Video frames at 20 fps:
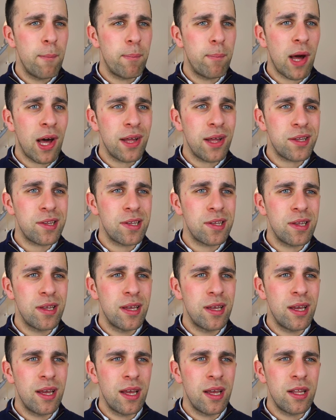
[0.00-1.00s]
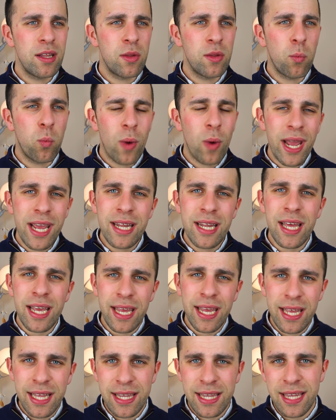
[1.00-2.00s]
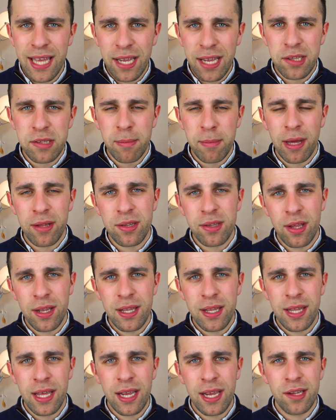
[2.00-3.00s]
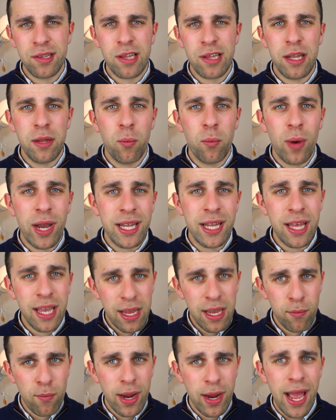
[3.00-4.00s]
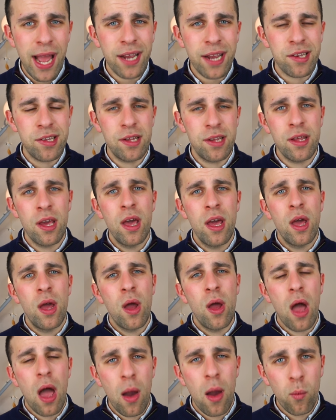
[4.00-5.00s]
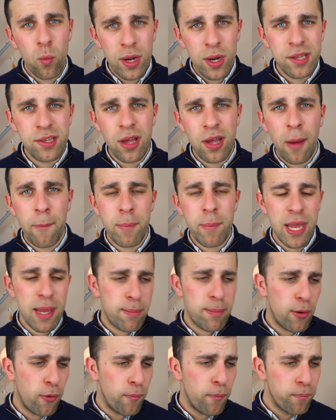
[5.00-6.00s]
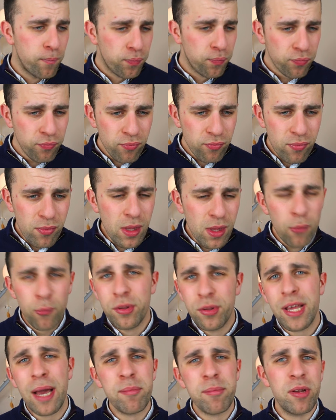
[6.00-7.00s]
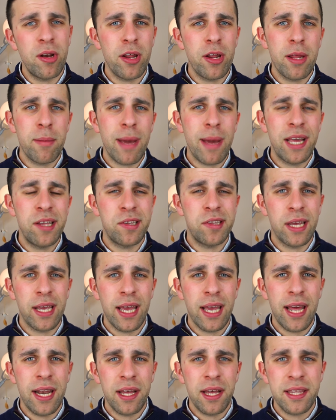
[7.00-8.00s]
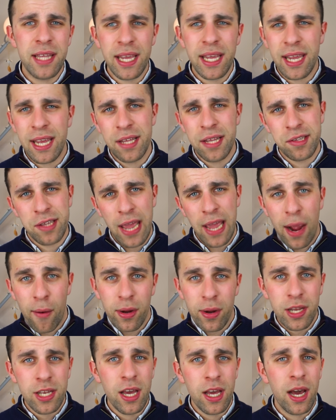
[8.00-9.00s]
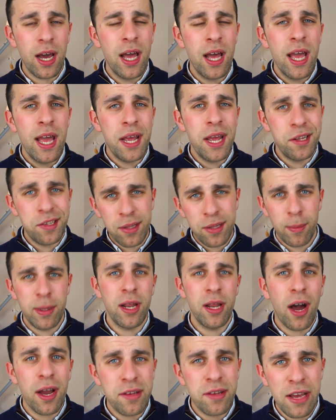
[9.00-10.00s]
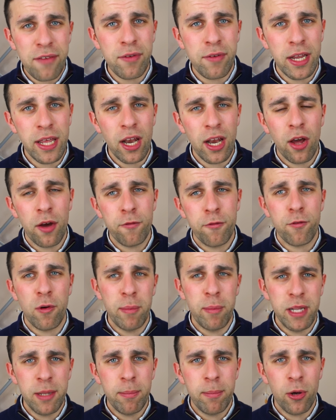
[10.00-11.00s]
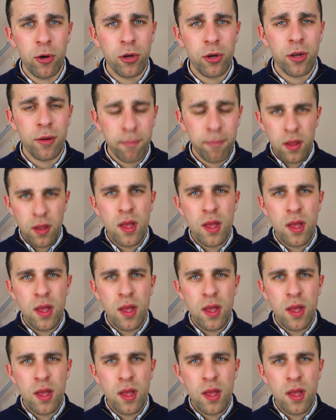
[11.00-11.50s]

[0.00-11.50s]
but the way that he thinks about certain things and the way that he reacted uh, with certain people was absolutely amazing, and I think his character is something that I definitely learned from in the book.